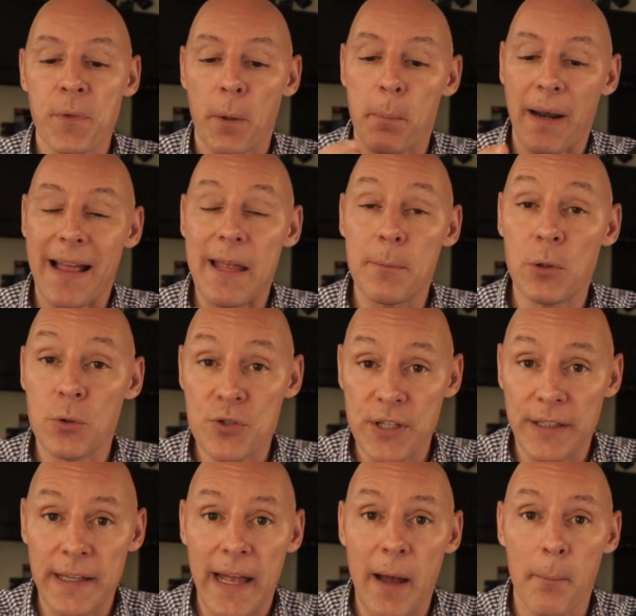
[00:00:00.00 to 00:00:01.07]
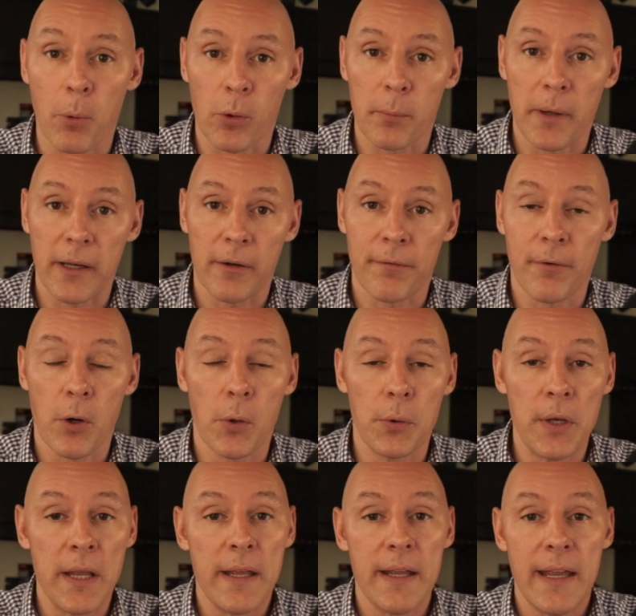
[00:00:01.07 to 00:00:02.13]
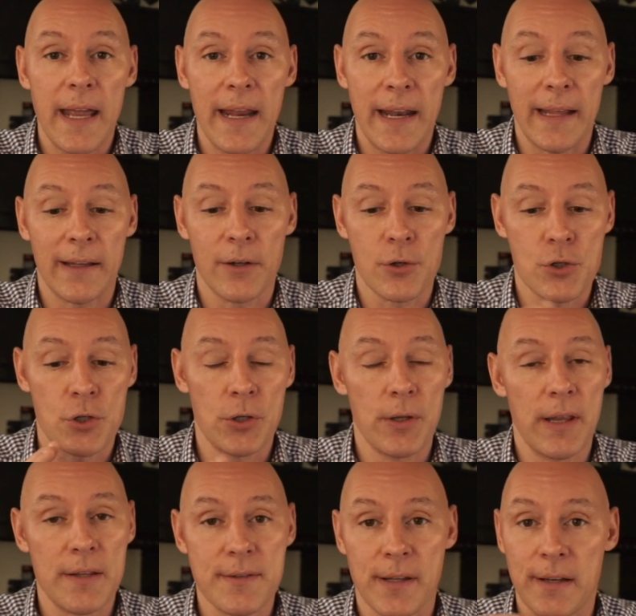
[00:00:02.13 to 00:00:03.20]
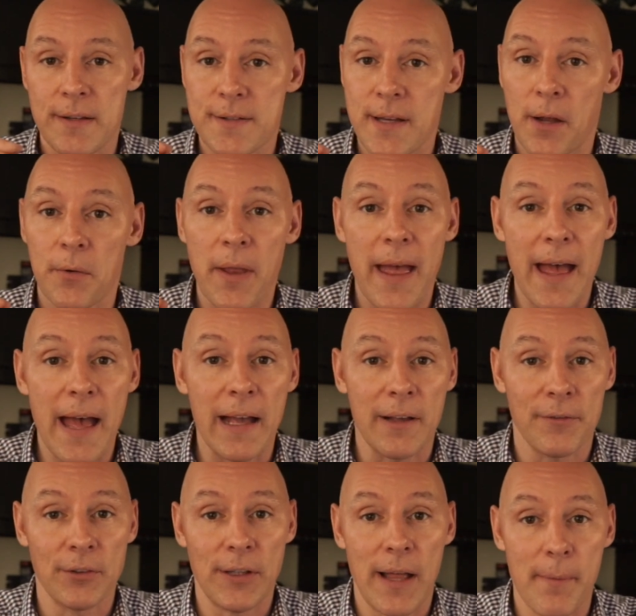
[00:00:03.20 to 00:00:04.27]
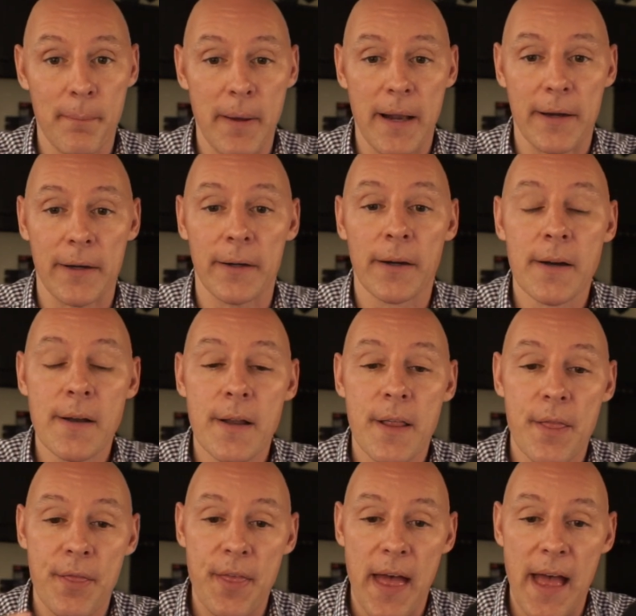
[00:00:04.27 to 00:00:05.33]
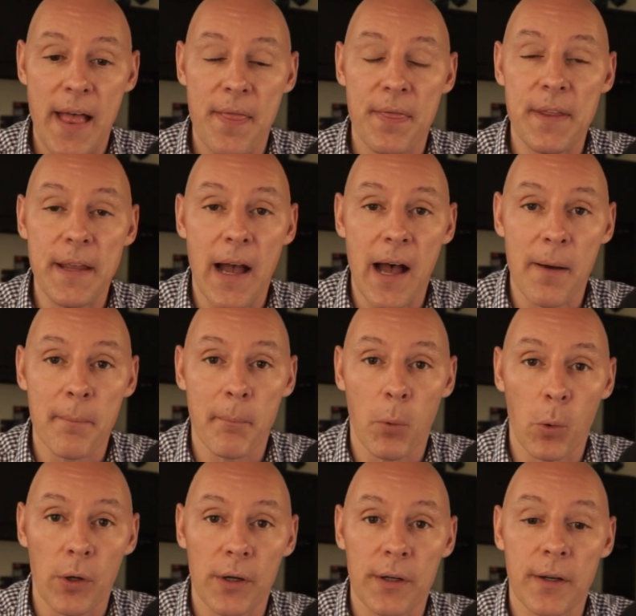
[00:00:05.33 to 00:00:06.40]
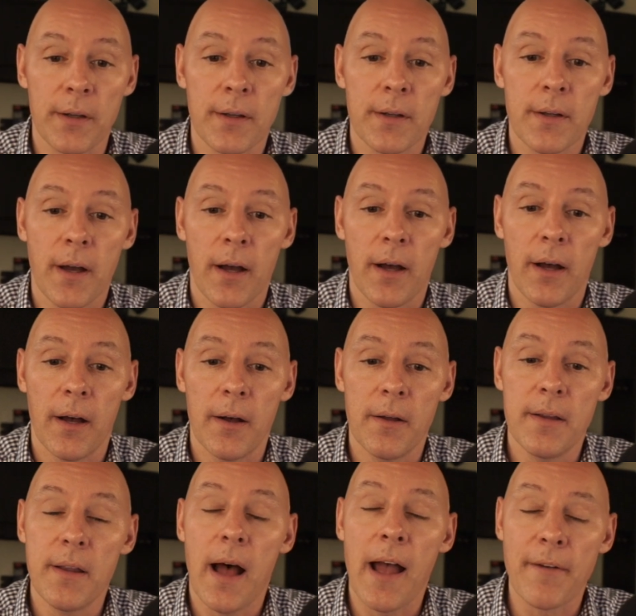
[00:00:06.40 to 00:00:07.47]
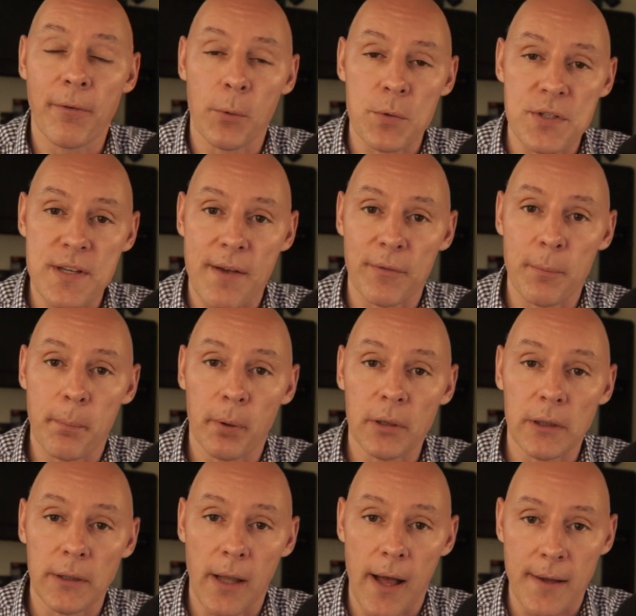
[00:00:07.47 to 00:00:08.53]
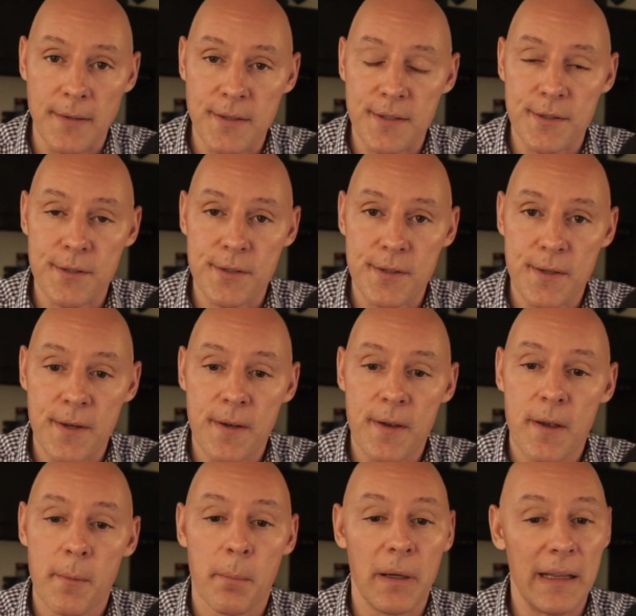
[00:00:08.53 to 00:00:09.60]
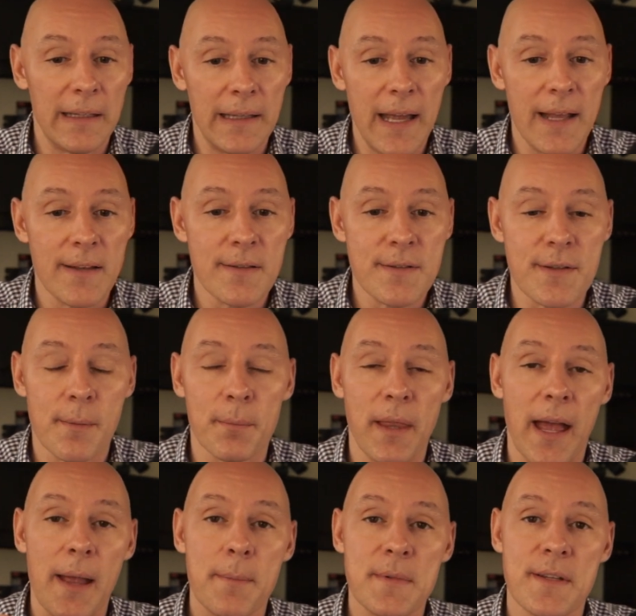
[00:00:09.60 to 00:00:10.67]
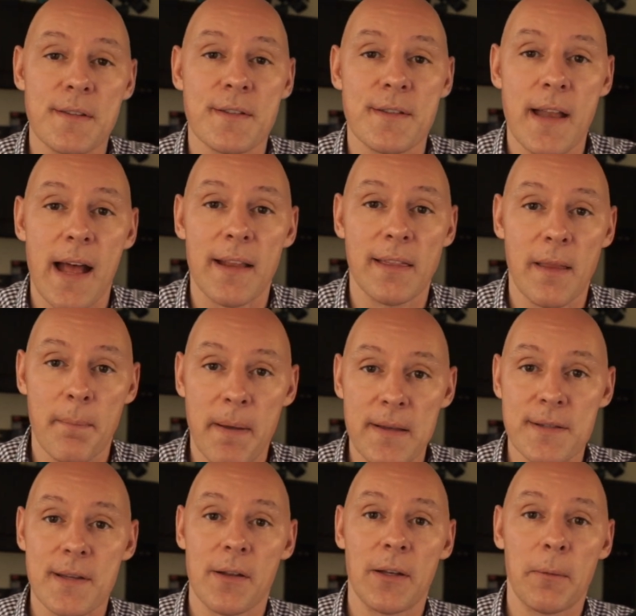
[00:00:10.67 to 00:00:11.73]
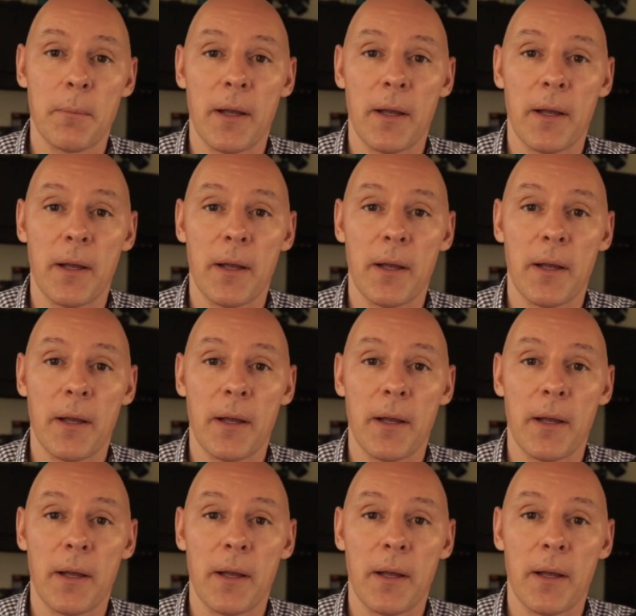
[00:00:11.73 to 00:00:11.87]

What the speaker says: But I am using the onboard microphone, and I can assure you that's going to sound a heck of a lot better than the onboard iPhone 7 Plus. But again, sometimes it's not the best sounding